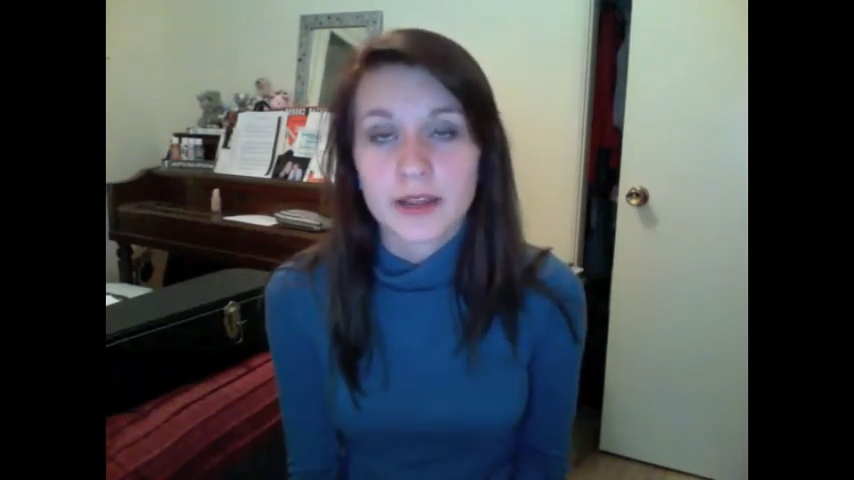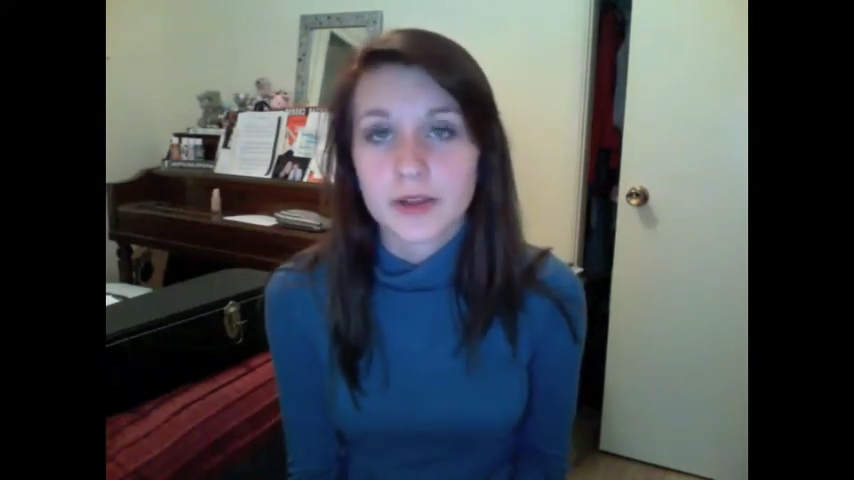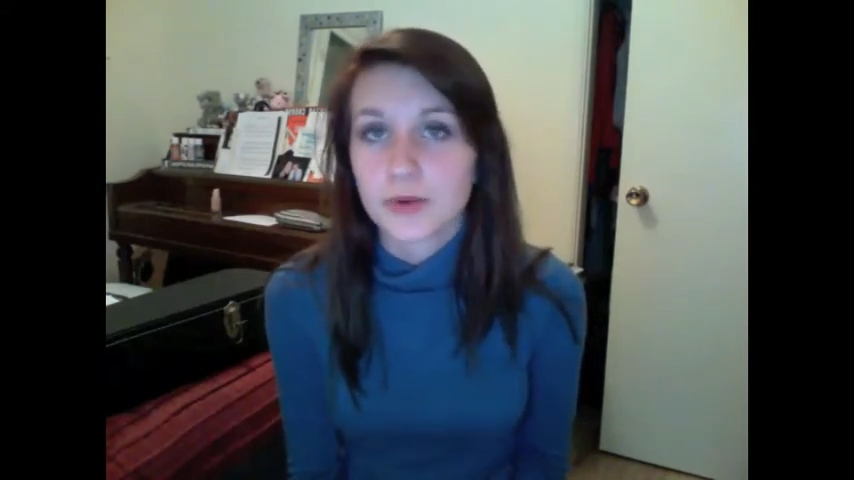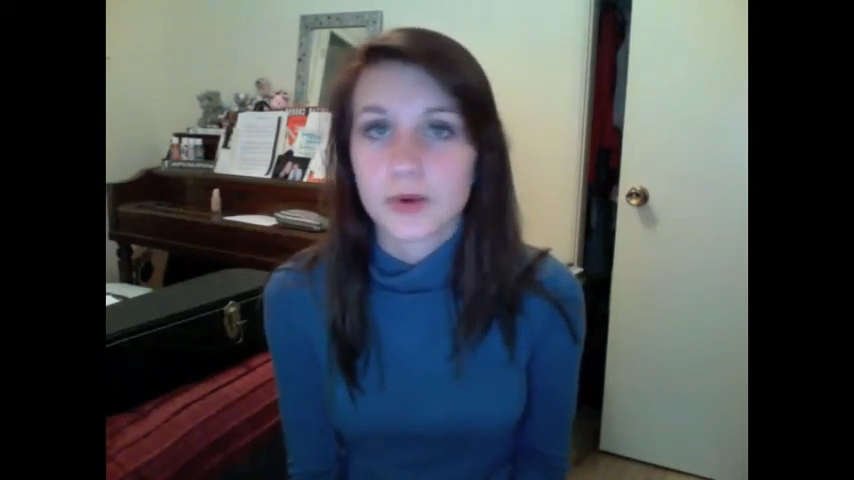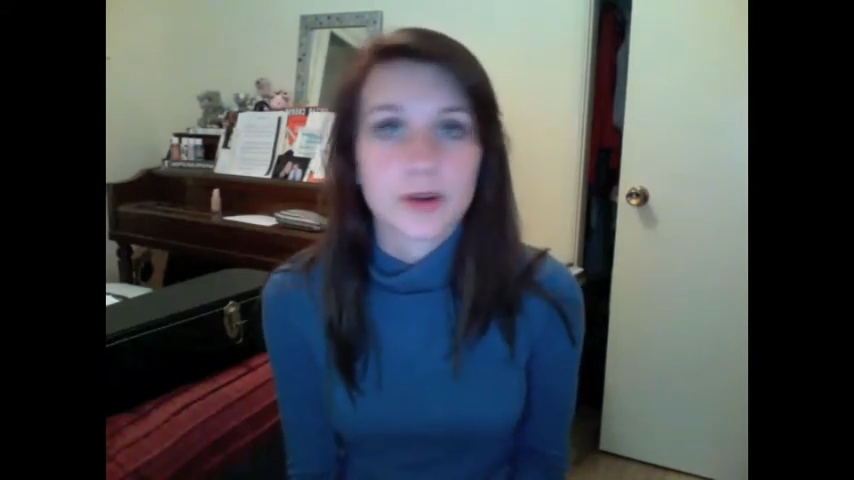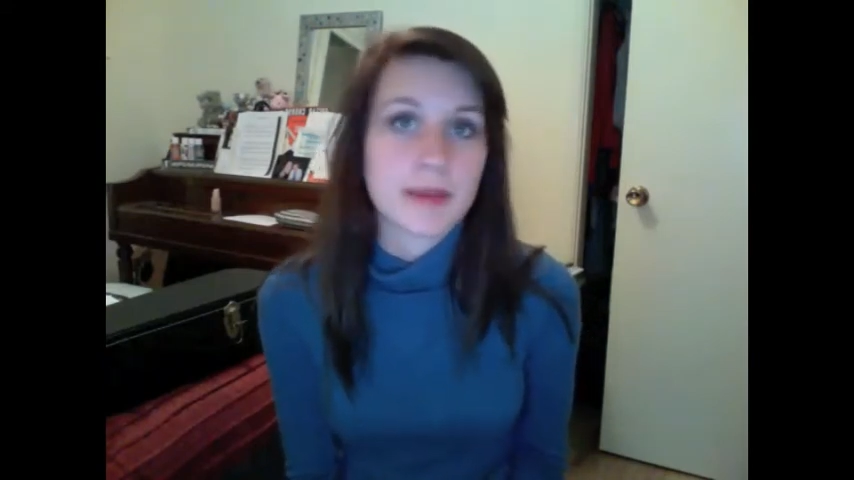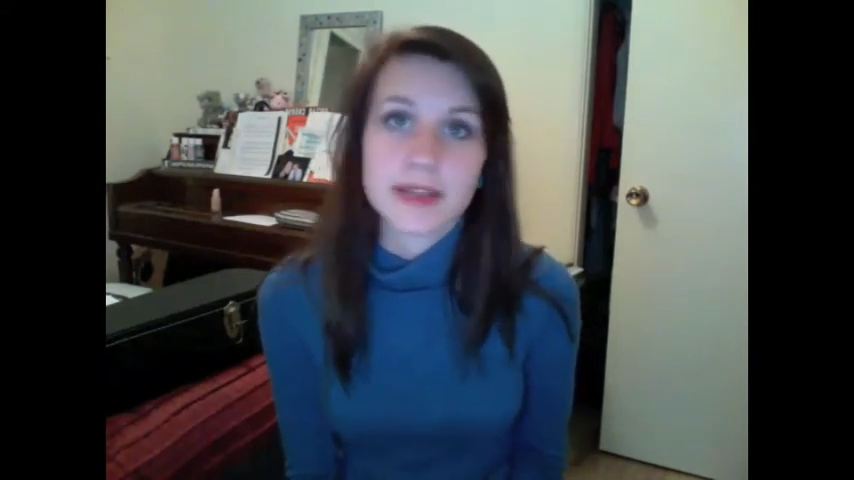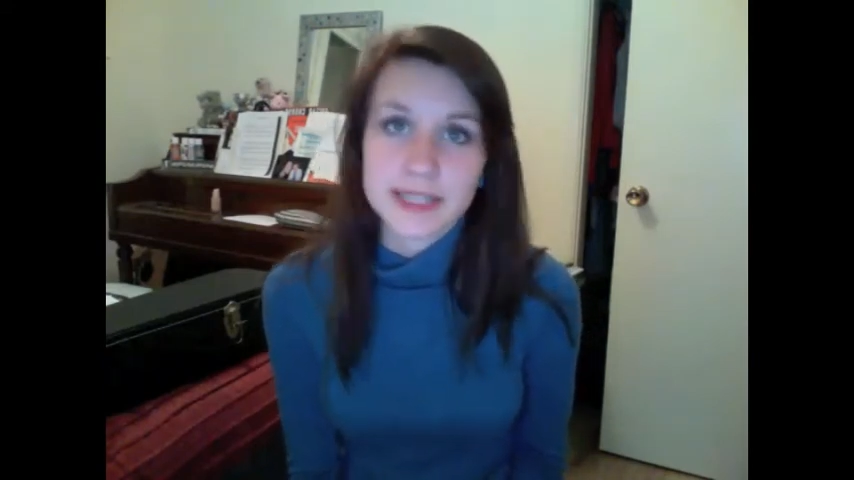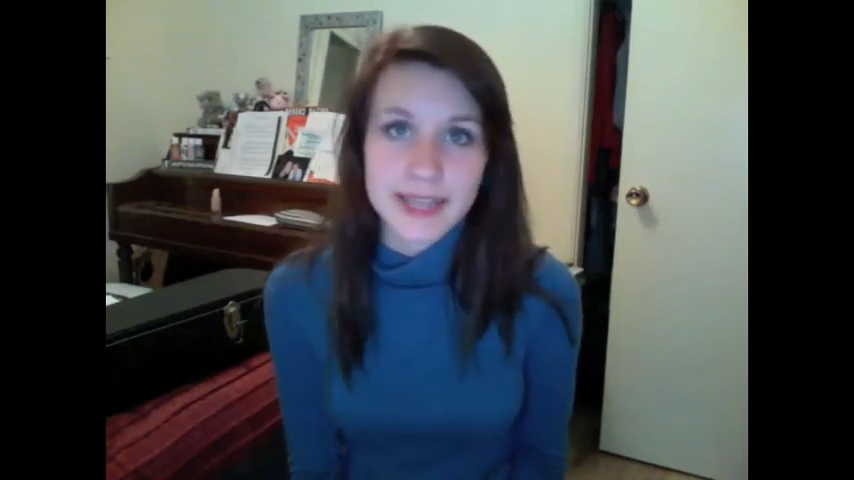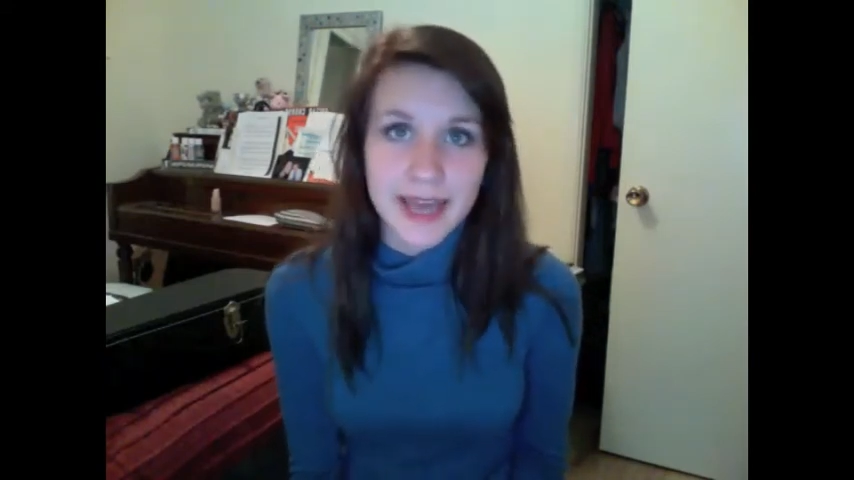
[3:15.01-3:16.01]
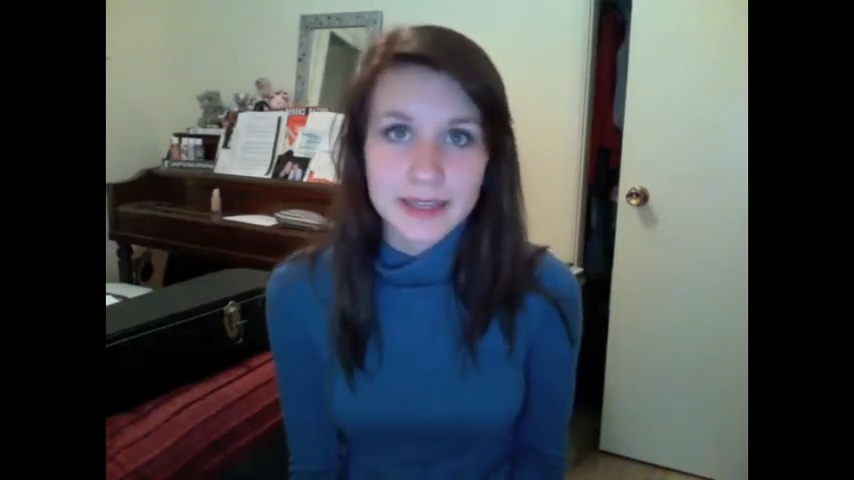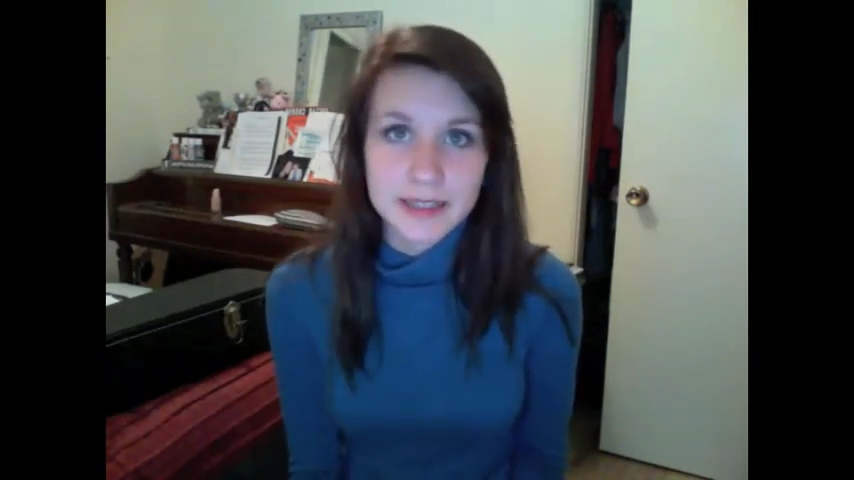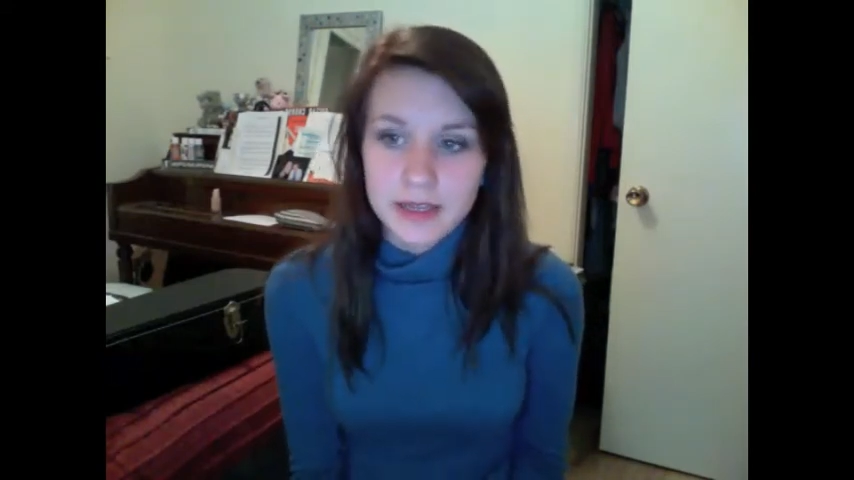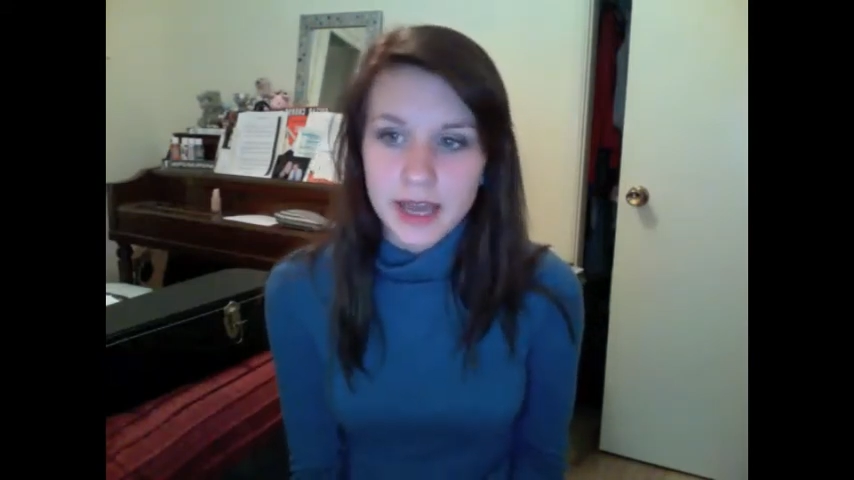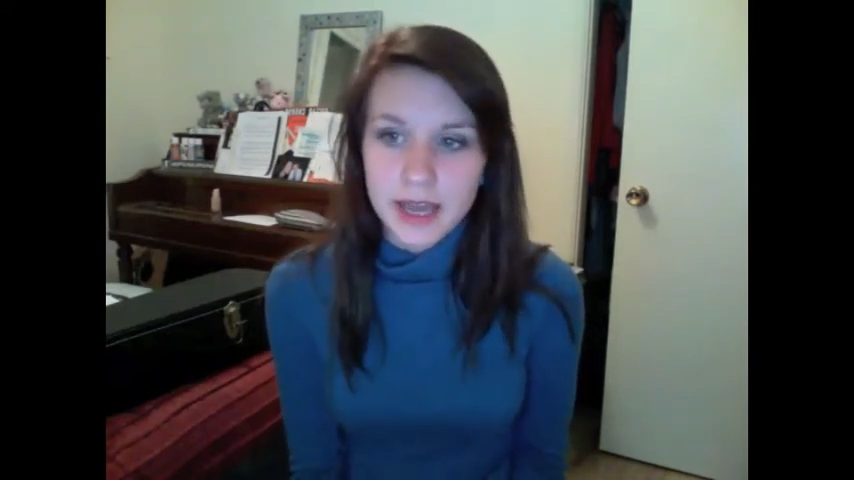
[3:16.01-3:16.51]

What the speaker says: you're amazing at.